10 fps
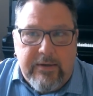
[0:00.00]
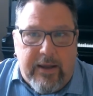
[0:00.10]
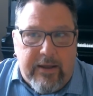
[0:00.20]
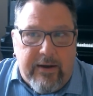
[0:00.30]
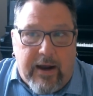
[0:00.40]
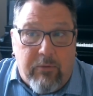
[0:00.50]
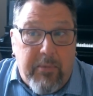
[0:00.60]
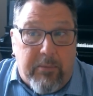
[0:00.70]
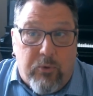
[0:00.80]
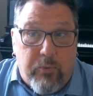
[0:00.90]
And I
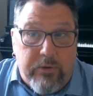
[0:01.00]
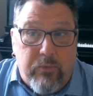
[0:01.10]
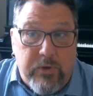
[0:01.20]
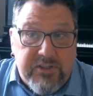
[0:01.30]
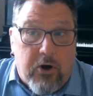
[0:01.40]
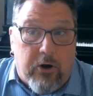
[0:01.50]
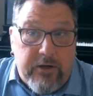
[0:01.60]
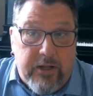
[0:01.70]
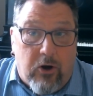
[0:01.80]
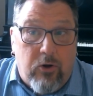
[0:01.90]
remember we
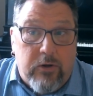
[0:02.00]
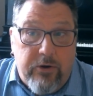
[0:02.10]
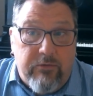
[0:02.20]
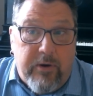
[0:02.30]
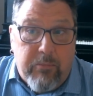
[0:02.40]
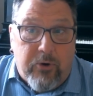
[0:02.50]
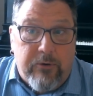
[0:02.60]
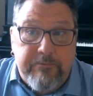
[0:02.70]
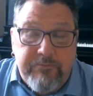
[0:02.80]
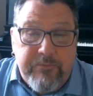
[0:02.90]
started in early
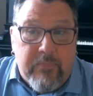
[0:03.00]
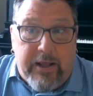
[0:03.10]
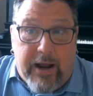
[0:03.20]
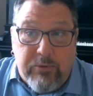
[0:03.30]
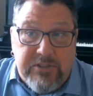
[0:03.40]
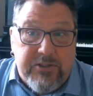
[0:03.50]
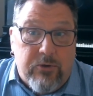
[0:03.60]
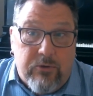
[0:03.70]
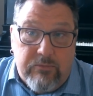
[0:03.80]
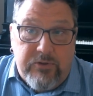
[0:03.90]
November, and I was
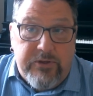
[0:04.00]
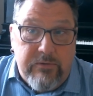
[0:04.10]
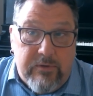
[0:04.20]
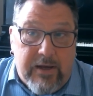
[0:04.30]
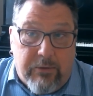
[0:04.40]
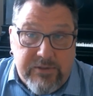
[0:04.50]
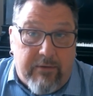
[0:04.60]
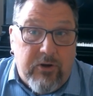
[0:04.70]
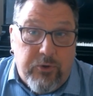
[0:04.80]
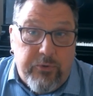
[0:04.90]
still I was
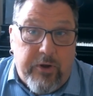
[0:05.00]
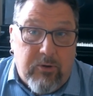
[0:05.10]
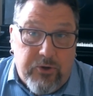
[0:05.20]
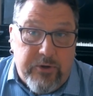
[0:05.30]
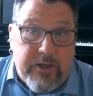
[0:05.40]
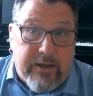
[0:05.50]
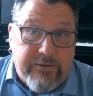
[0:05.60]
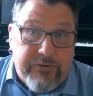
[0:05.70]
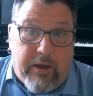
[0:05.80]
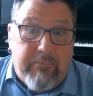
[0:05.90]
having to do double duty. I
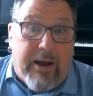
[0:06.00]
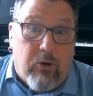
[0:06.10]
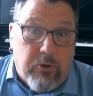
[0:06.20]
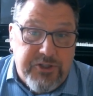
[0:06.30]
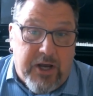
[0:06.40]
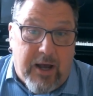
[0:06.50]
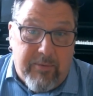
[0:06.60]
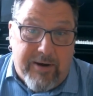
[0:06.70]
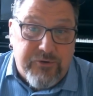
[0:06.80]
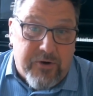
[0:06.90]
still had my old job
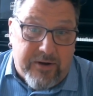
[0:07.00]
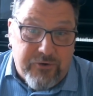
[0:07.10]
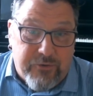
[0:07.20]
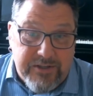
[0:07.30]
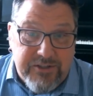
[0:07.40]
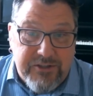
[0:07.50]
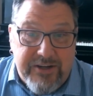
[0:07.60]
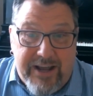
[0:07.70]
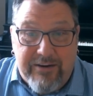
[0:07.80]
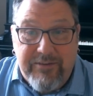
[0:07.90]
and I was trying to
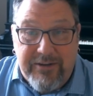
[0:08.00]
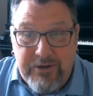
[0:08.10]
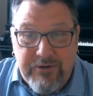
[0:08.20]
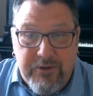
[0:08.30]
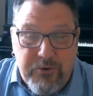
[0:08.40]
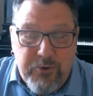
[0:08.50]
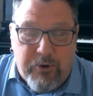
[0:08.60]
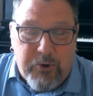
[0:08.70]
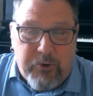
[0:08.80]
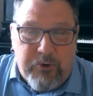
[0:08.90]
transition out of it into the new
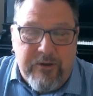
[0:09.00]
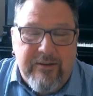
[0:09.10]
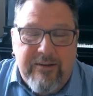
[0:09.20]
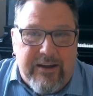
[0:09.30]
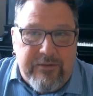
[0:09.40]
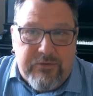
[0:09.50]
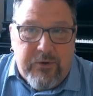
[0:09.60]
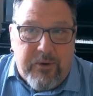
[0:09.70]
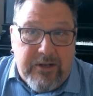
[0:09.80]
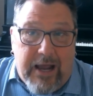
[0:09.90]
role. And
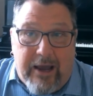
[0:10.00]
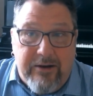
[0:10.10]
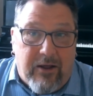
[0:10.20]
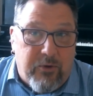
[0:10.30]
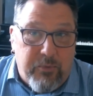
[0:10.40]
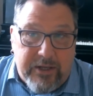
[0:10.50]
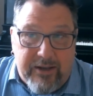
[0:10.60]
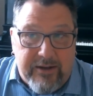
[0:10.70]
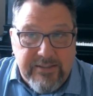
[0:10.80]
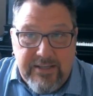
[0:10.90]
so at night and on the
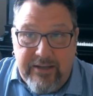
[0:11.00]
weekends,